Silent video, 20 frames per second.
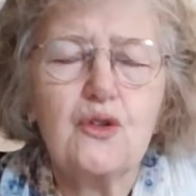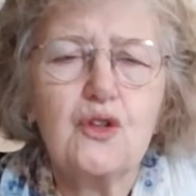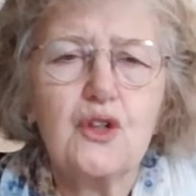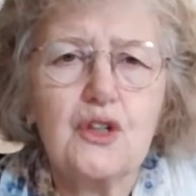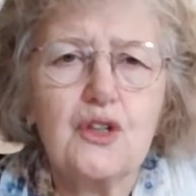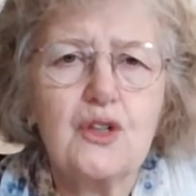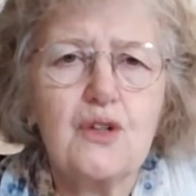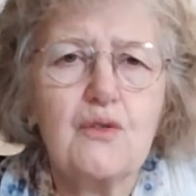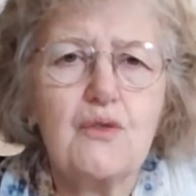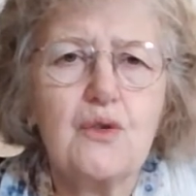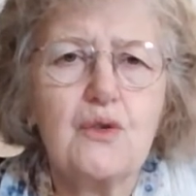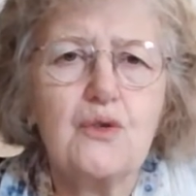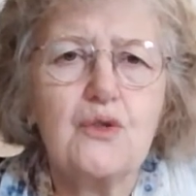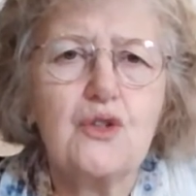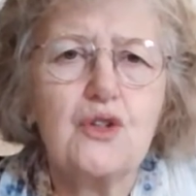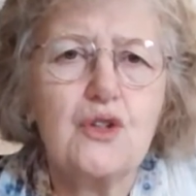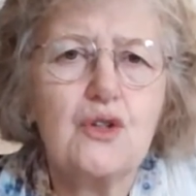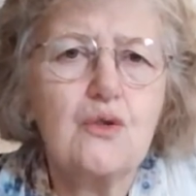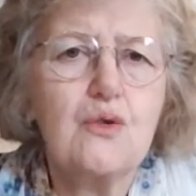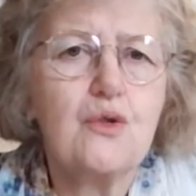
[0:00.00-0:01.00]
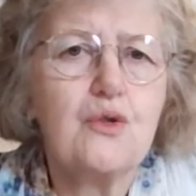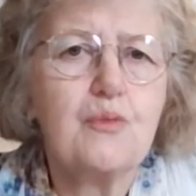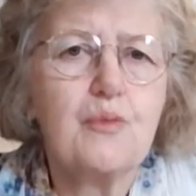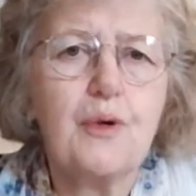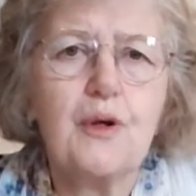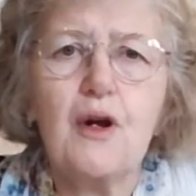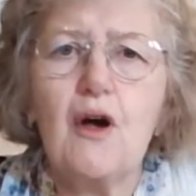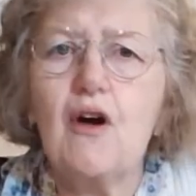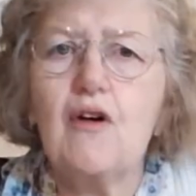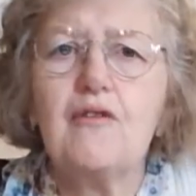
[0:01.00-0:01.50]
just of those Jews,
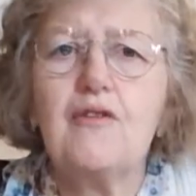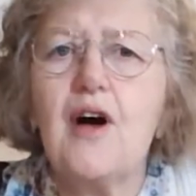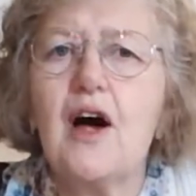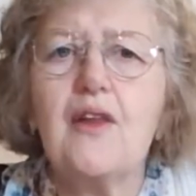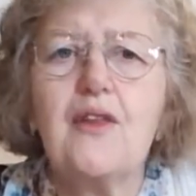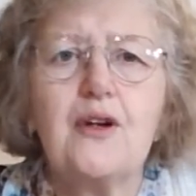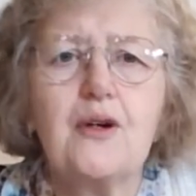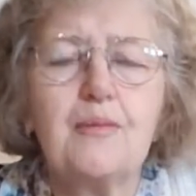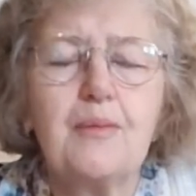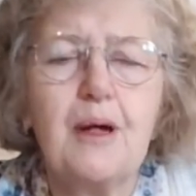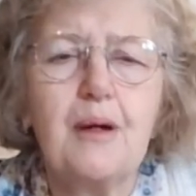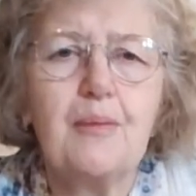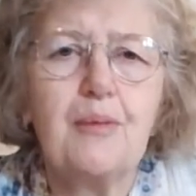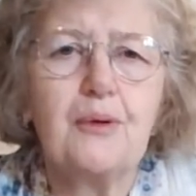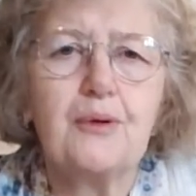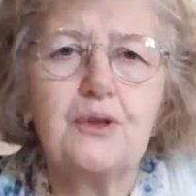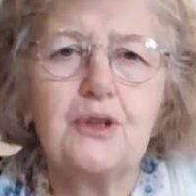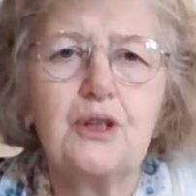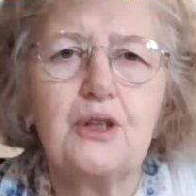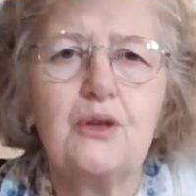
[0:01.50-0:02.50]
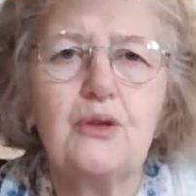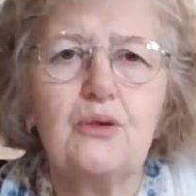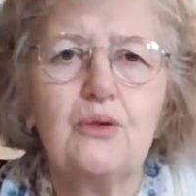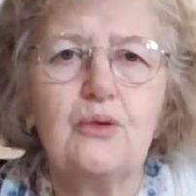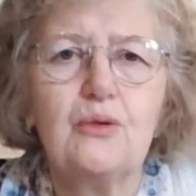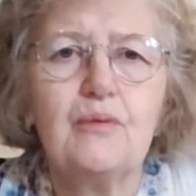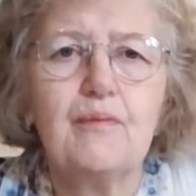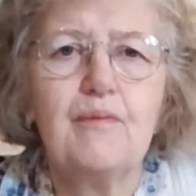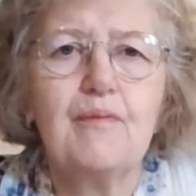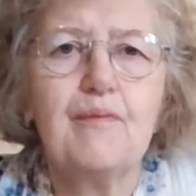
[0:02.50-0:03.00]
but of other people
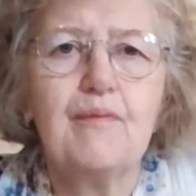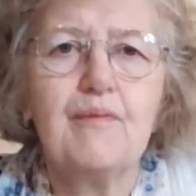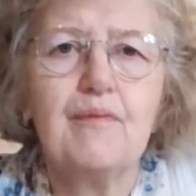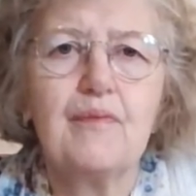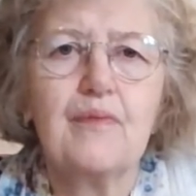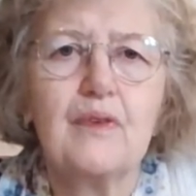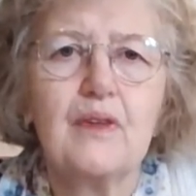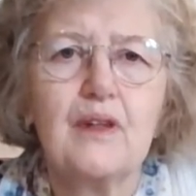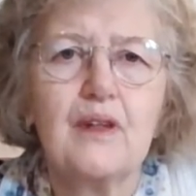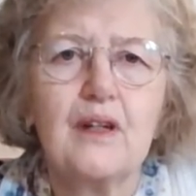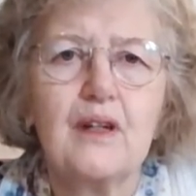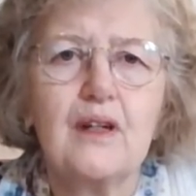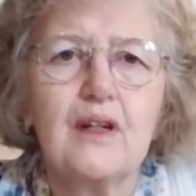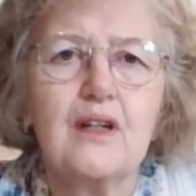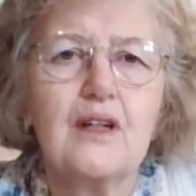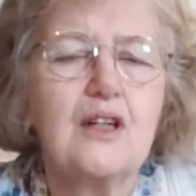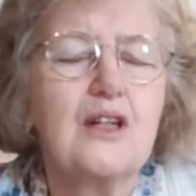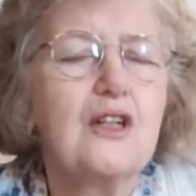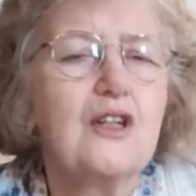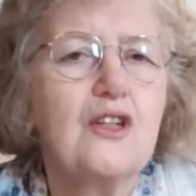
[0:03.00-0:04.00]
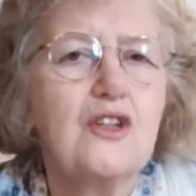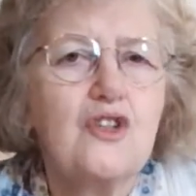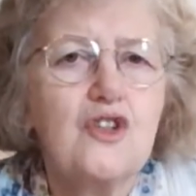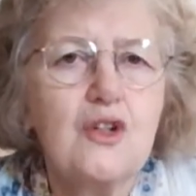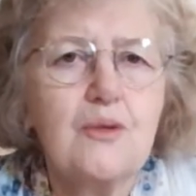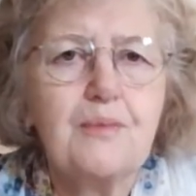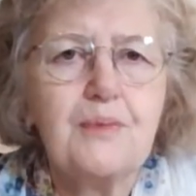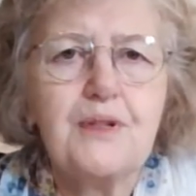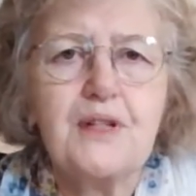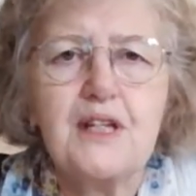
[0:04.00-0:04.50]
too.
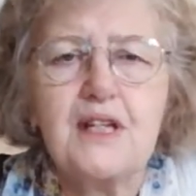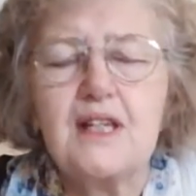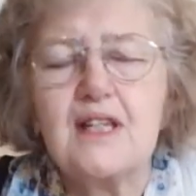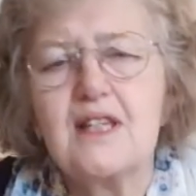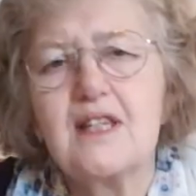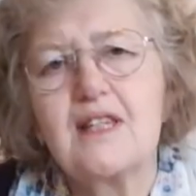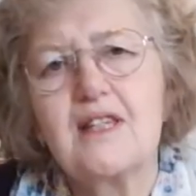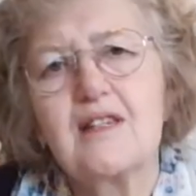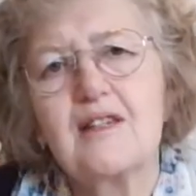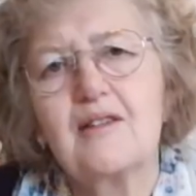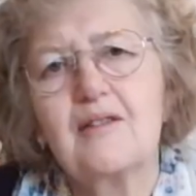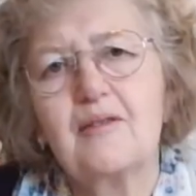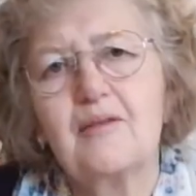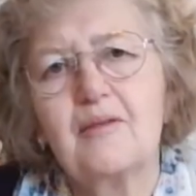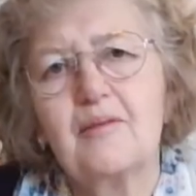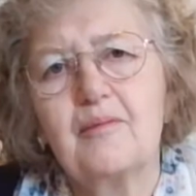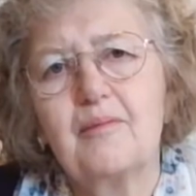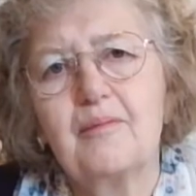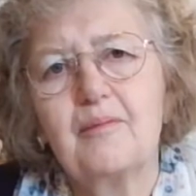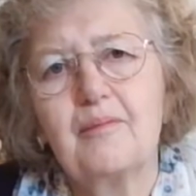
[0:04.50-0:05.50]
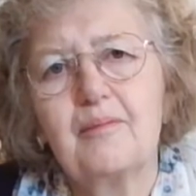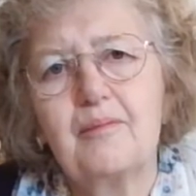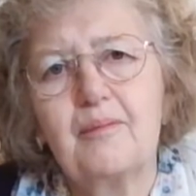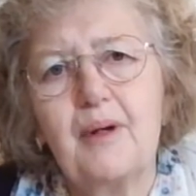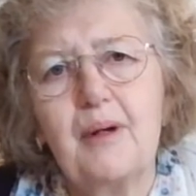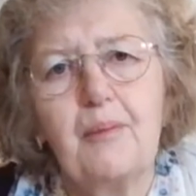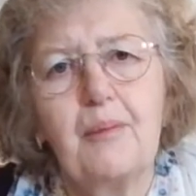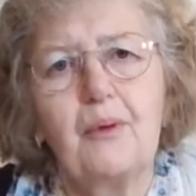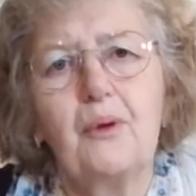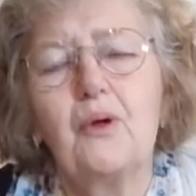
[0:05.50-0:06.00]
Gypsies,
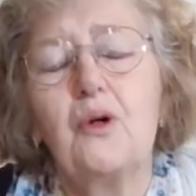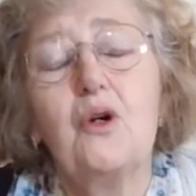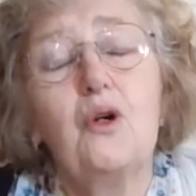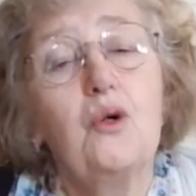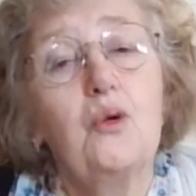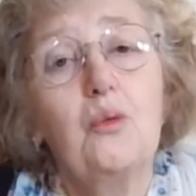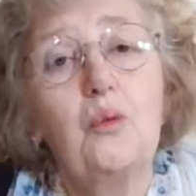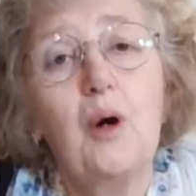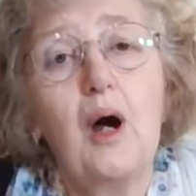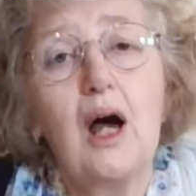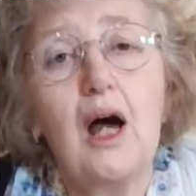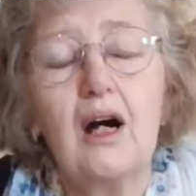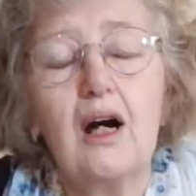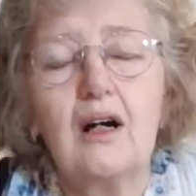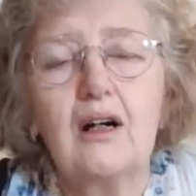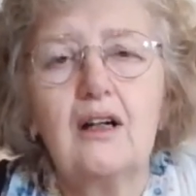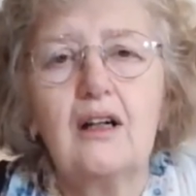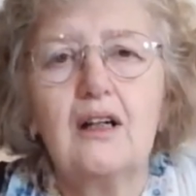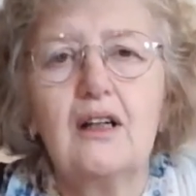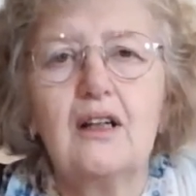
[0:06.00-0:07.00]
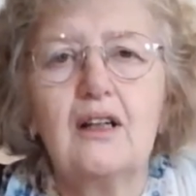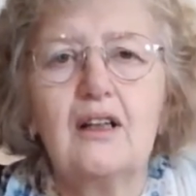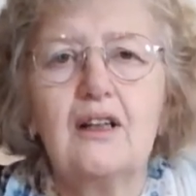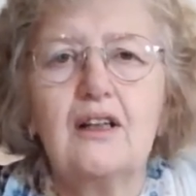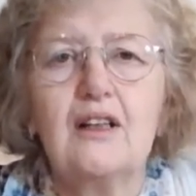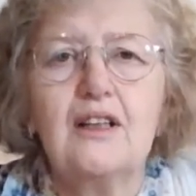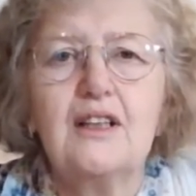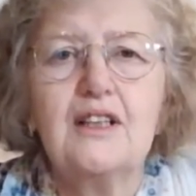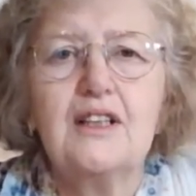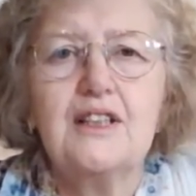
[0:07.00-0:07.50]
people who were
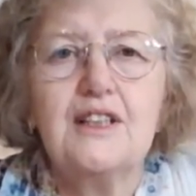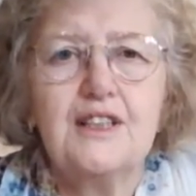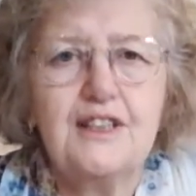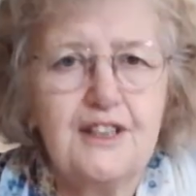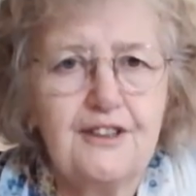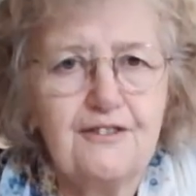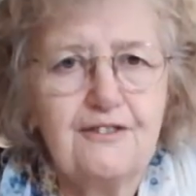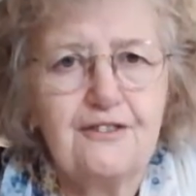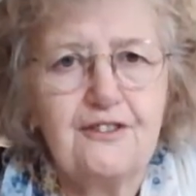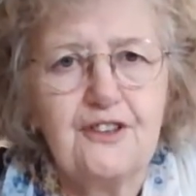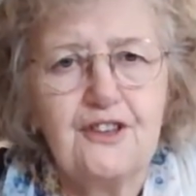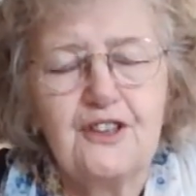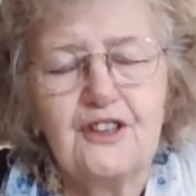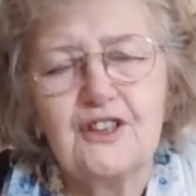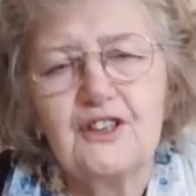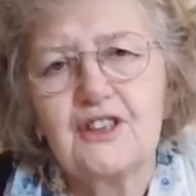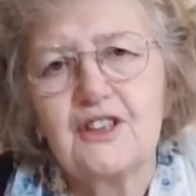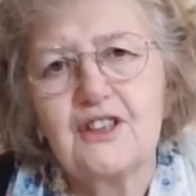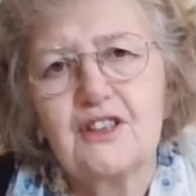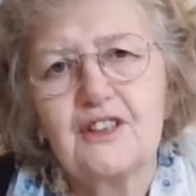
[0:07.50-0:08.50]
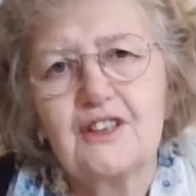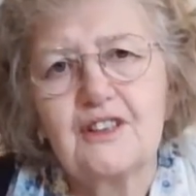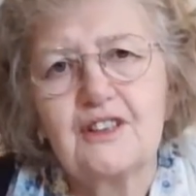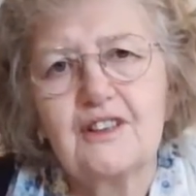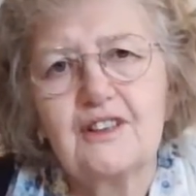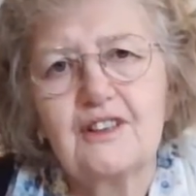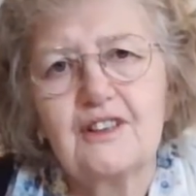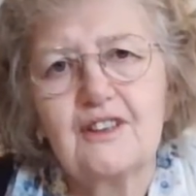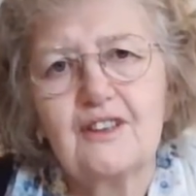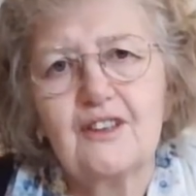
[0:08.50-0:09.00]
different,
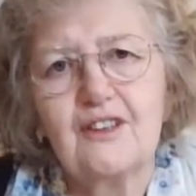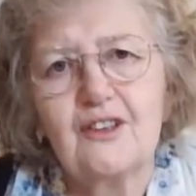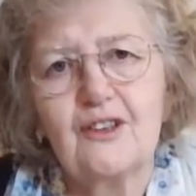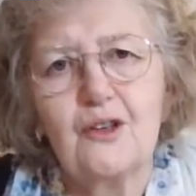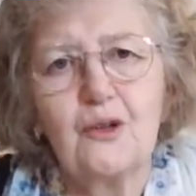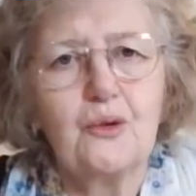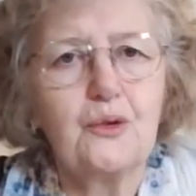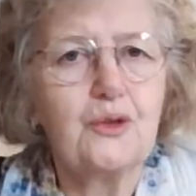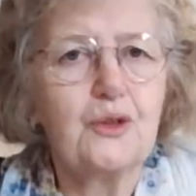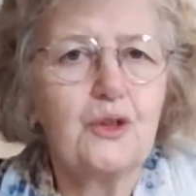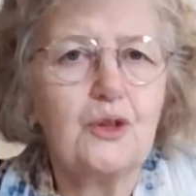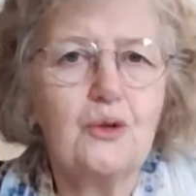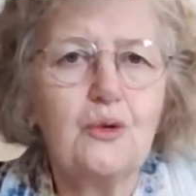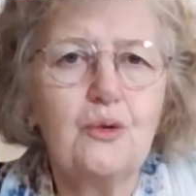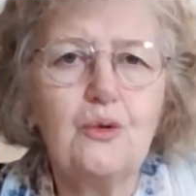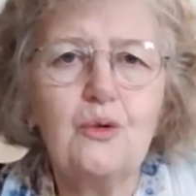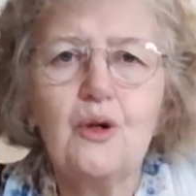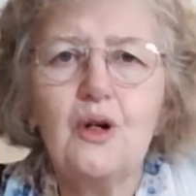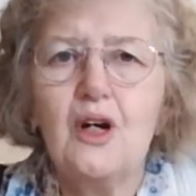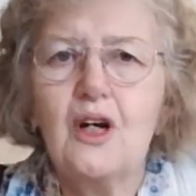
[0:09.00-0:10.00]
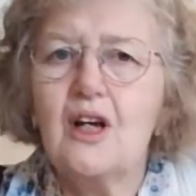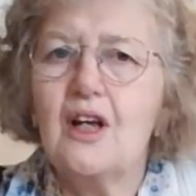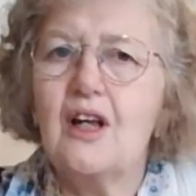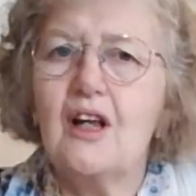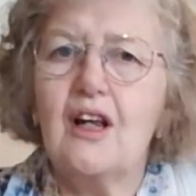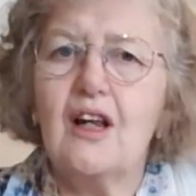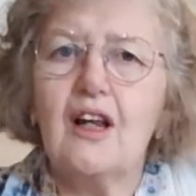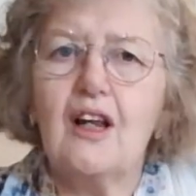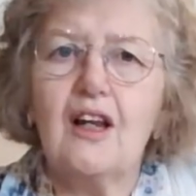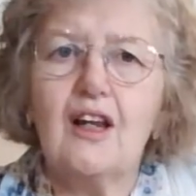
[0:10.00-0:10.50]
those who
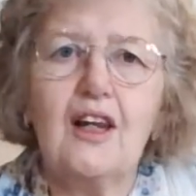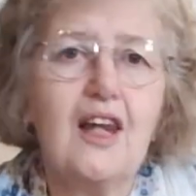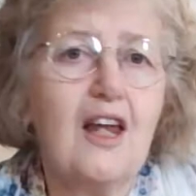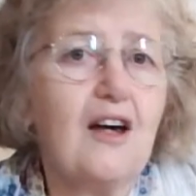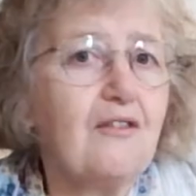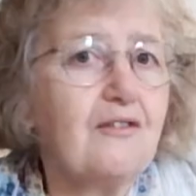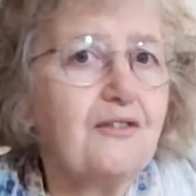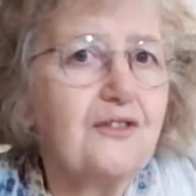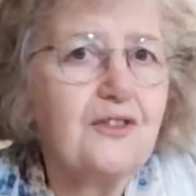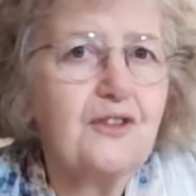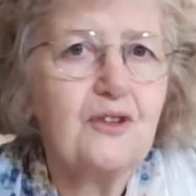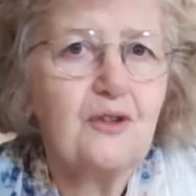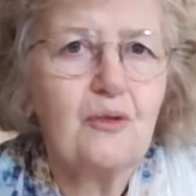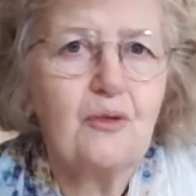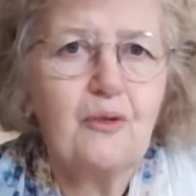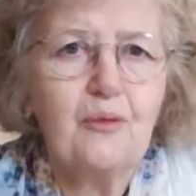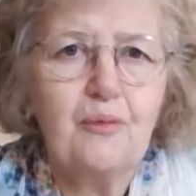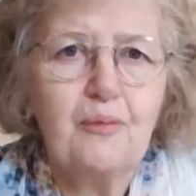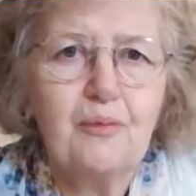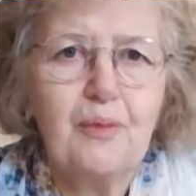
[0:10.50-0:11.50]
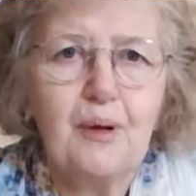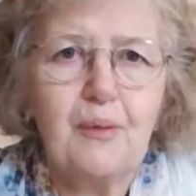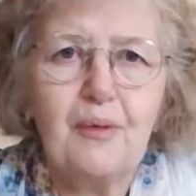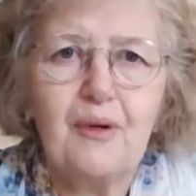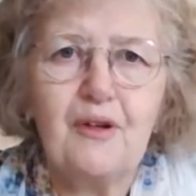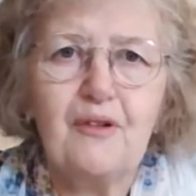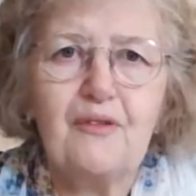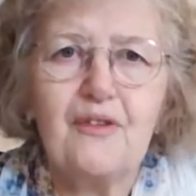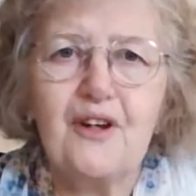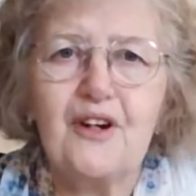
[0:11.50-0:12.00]
loved
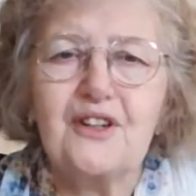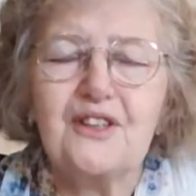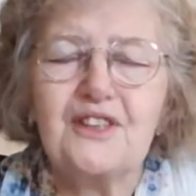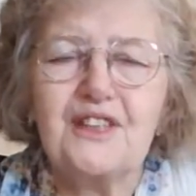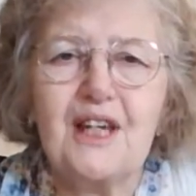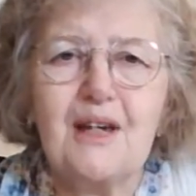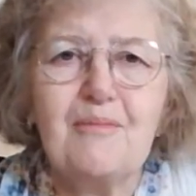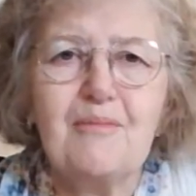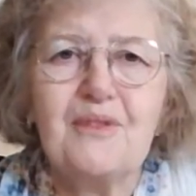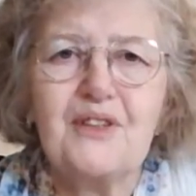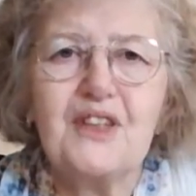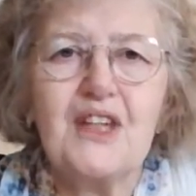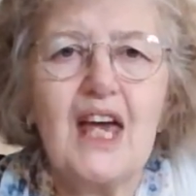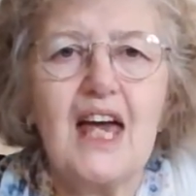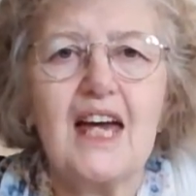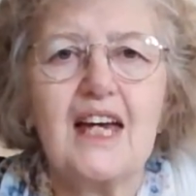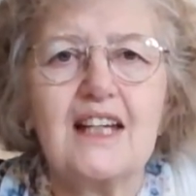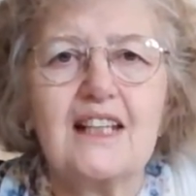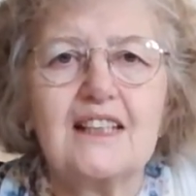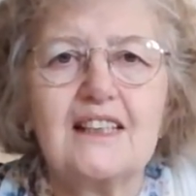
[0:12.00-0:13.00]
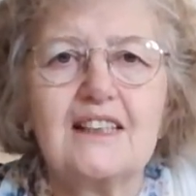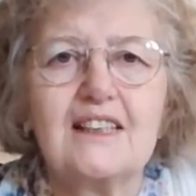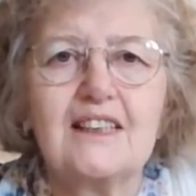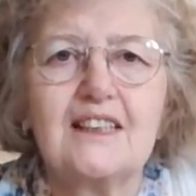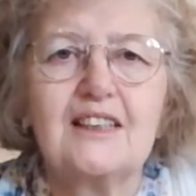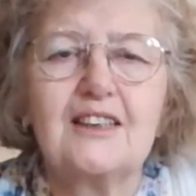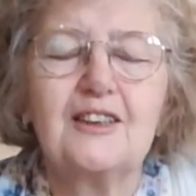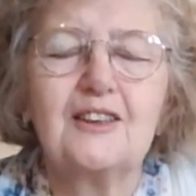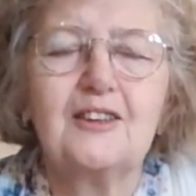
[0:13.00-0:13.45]
people of their same sex.